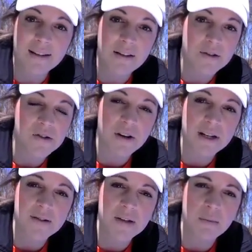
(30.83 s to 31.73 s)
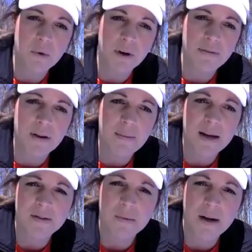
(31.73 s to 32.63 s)
and you're starting to see more of them
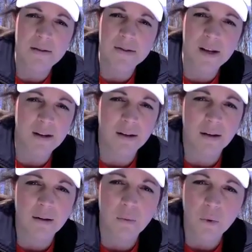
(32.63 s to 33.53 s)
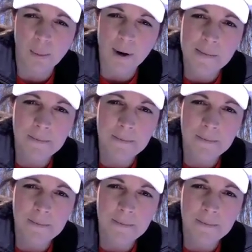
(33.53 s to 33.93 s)
as the weather's getting warmer.